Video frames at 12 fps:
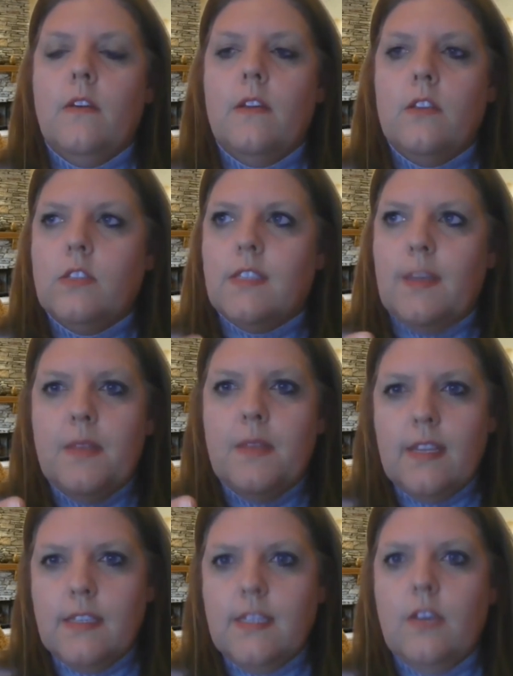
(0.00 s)
something
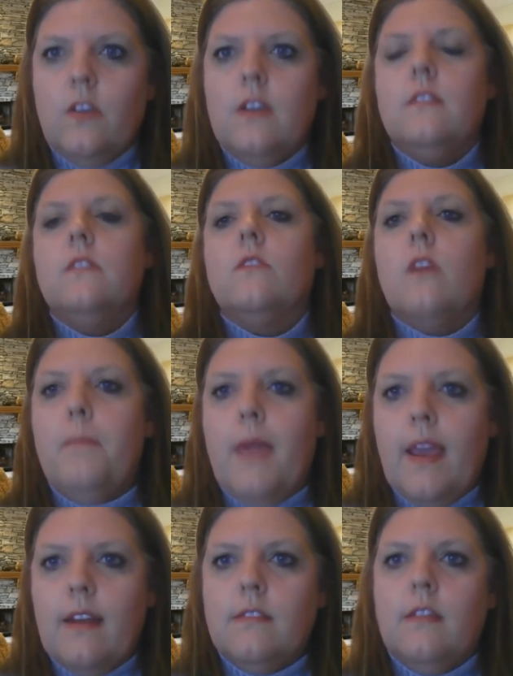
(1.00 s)
that's serious. It's
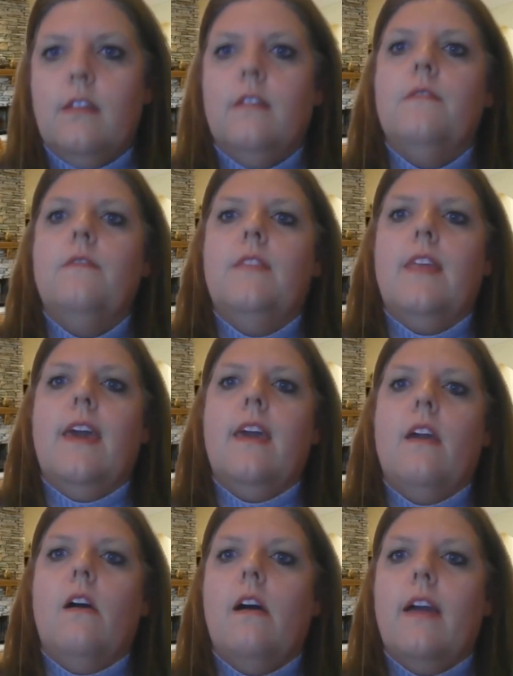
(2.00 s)
competitive.
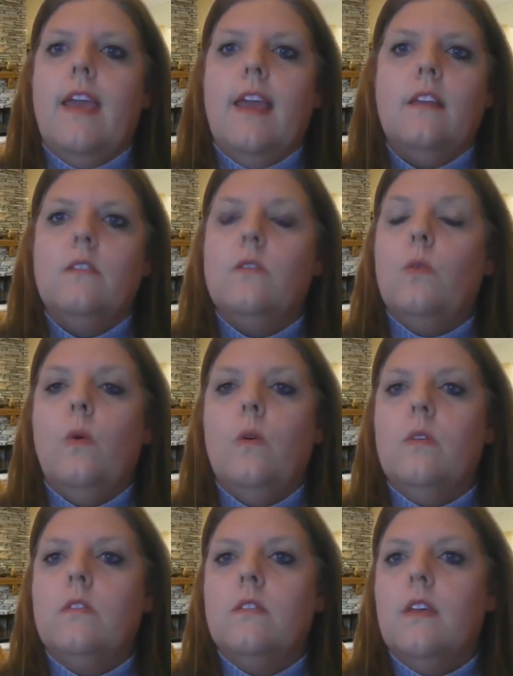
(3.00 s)
They are heading
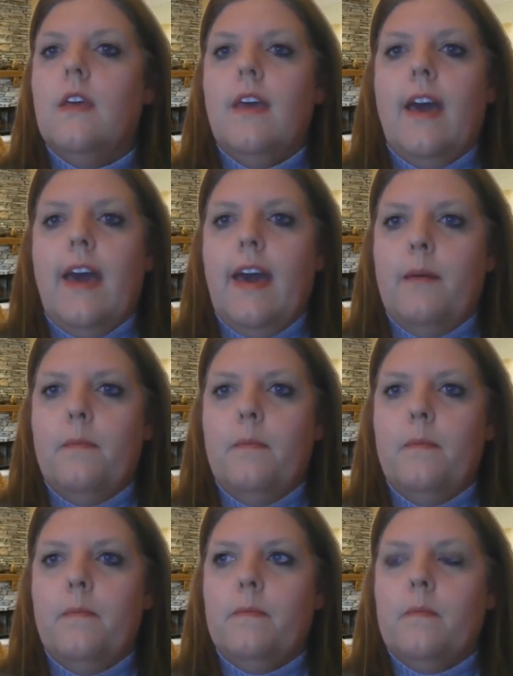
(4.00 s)
towards
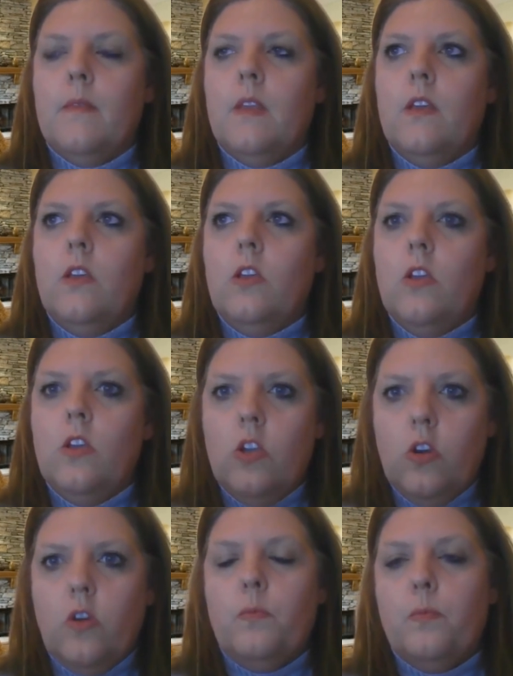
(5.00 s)
you
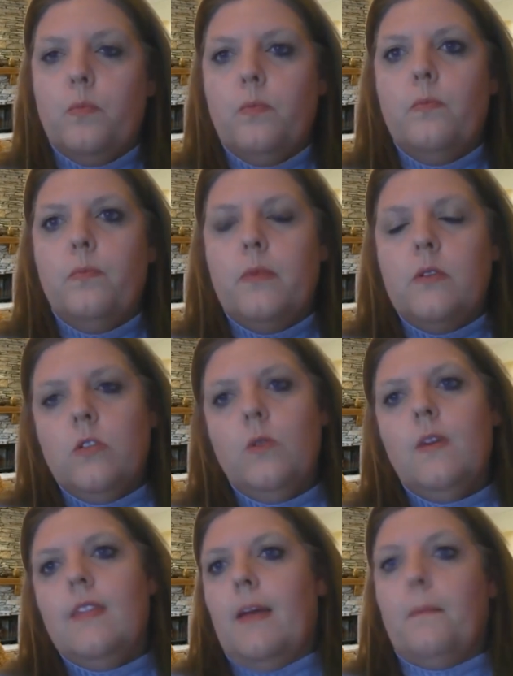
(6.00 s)
know,
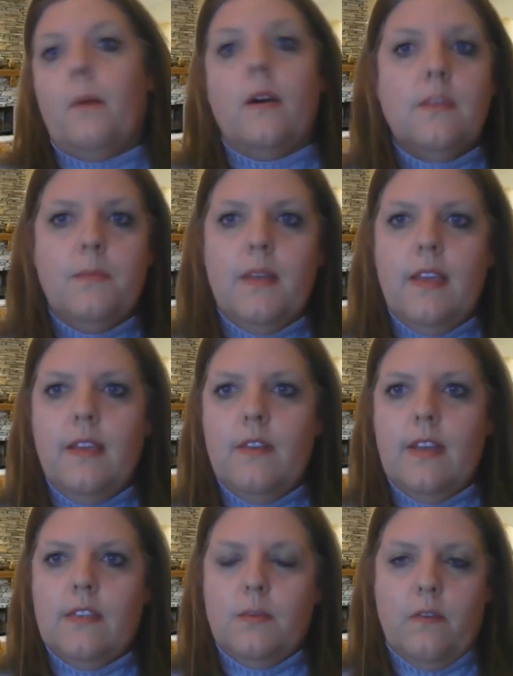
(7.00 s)
pursuing that possibly even
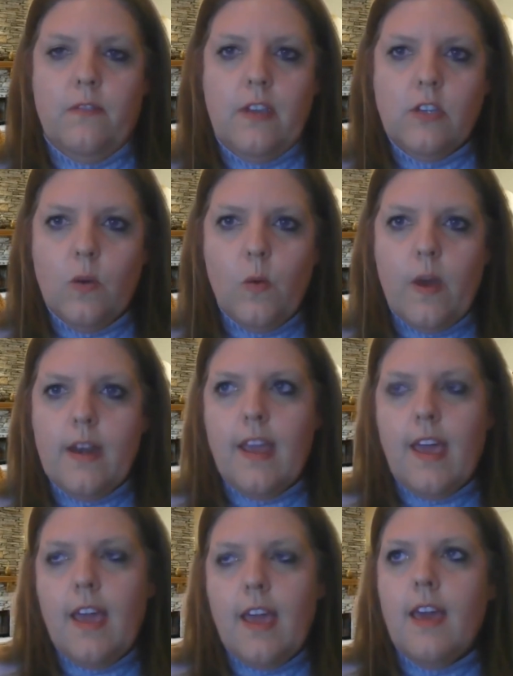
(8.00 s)
as a profession one
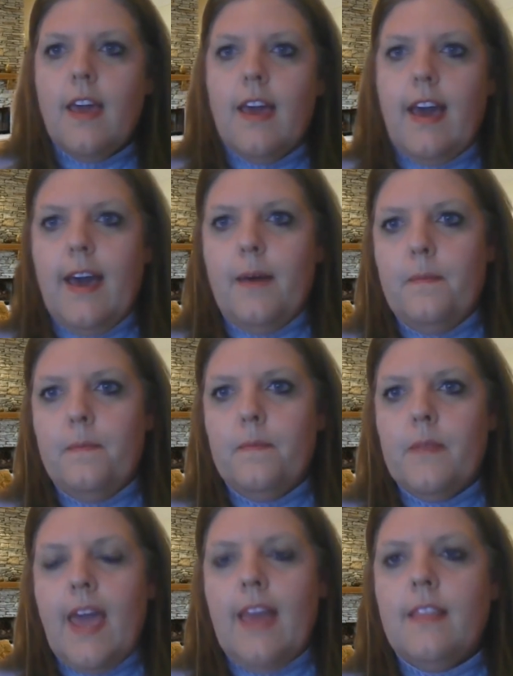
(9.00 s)
day.
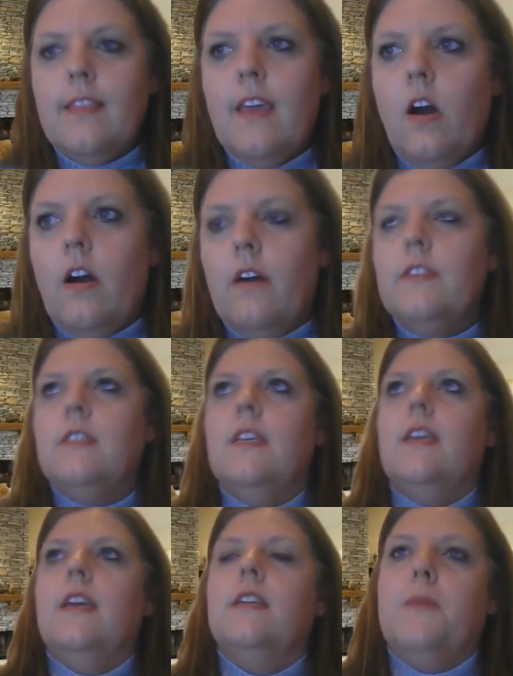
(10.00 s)
And there are
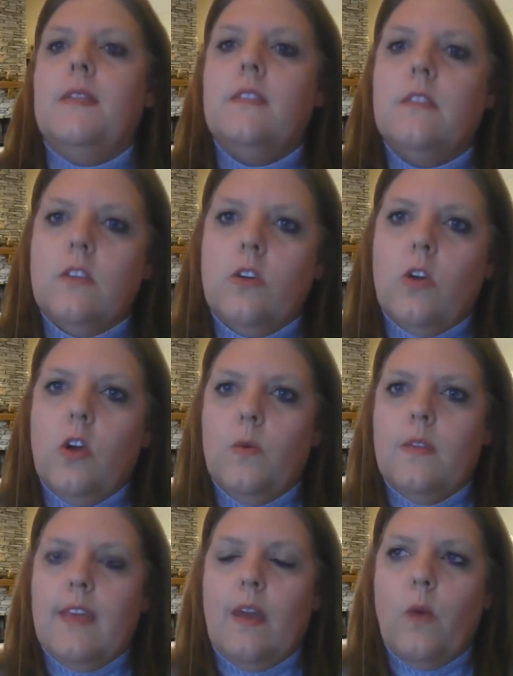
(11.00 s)
obviously expenses incurred
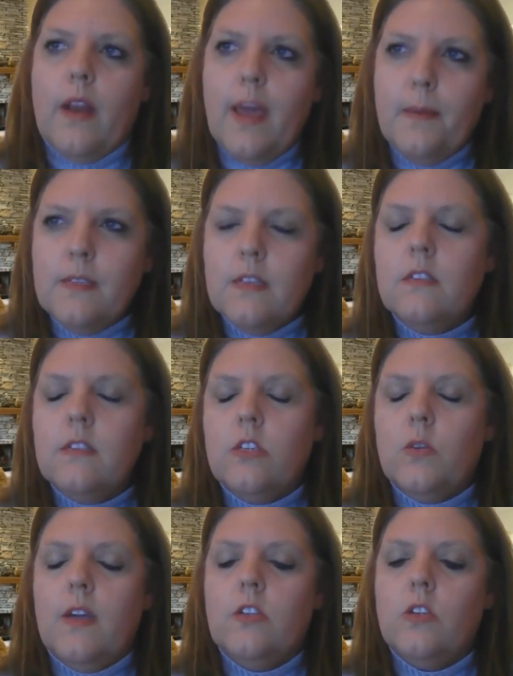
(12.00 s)
with that. What happens in a
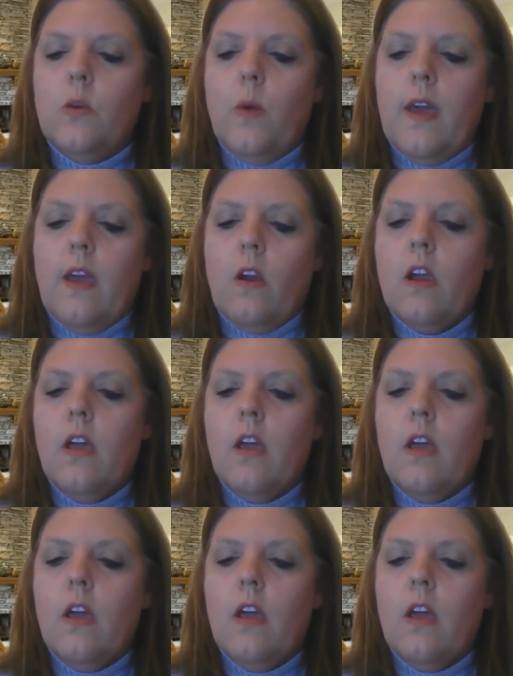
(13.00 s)
situation where